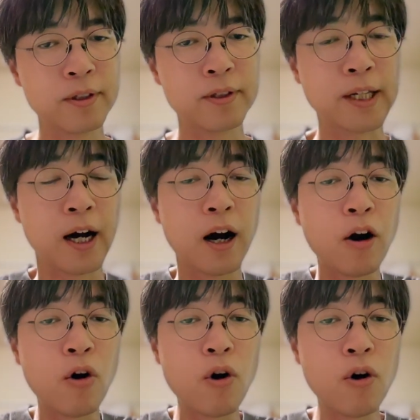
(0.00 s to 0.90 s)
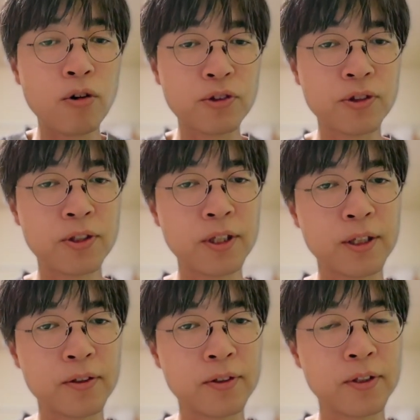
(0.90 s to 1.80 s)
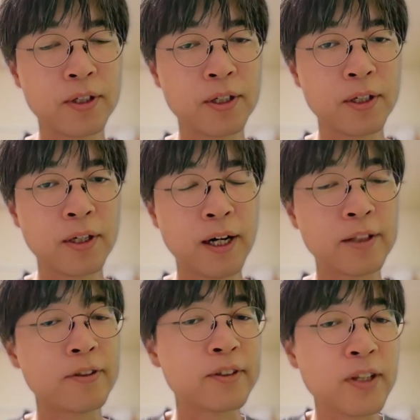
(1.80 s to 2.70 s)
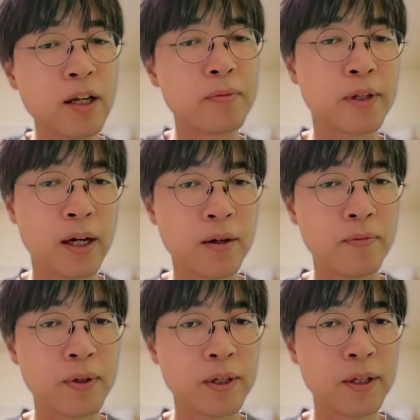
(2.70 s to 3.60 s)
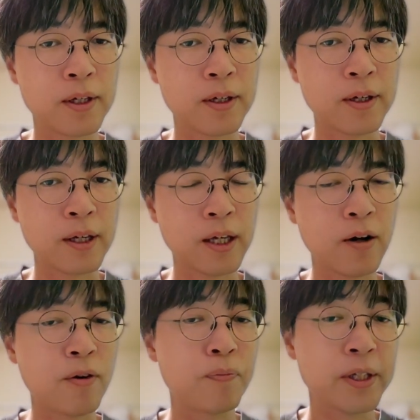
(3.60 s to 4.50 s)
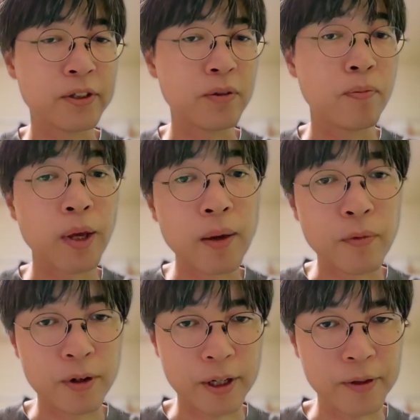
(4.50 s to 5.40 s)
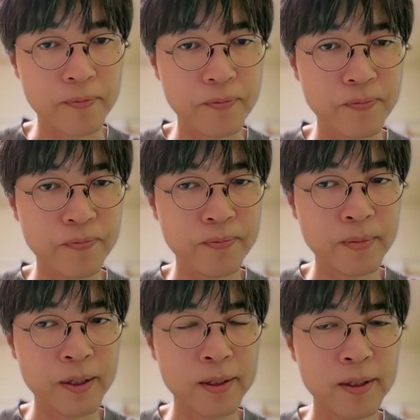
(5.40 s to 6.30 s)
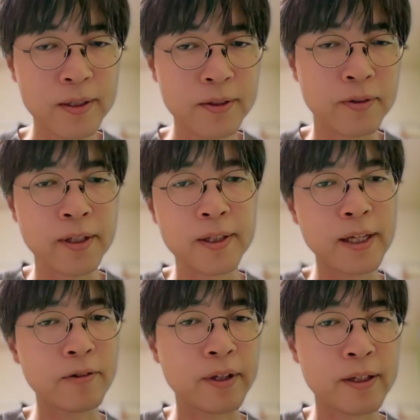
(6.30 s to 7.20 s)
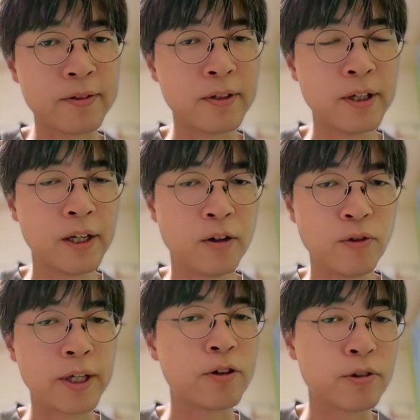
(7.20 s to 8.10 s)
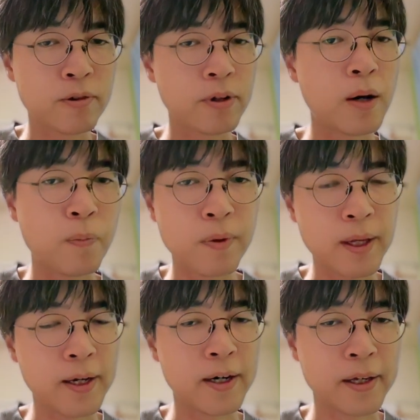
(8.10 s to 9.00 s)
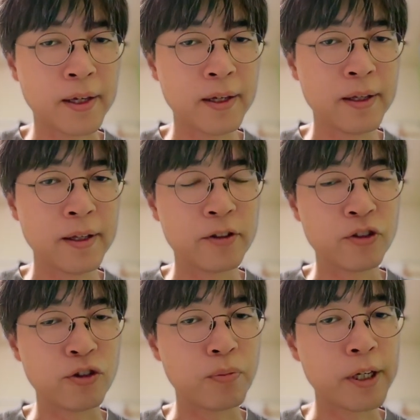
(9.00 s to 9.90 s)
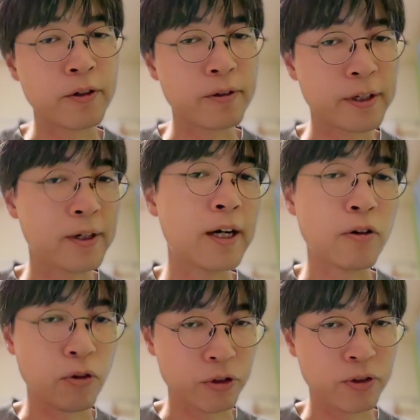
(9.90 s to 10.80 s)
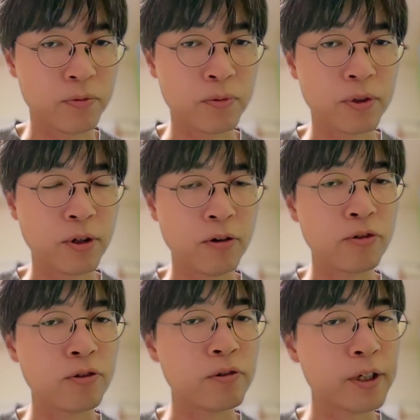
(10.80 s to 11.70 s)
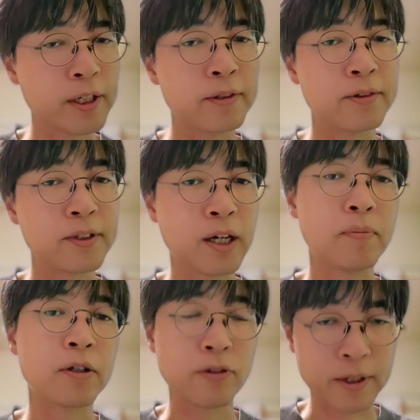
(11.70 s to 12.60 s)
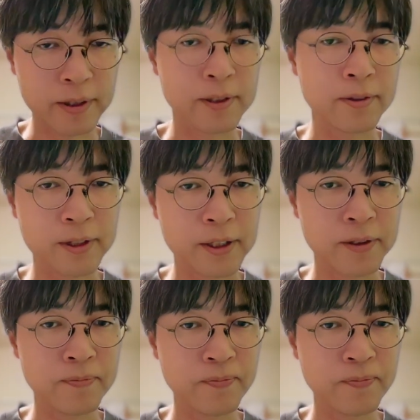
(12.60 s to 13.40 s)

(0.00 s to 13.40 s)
the whole things at the same time in our PC memory. So in that case, we couldn't apply geometric algorithm onto it simultaneously.